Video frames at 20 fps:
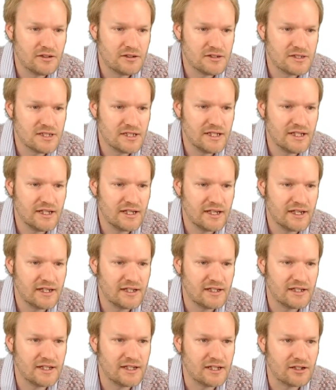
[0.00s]

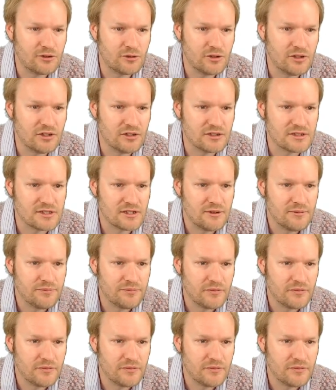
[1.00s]
Tn equals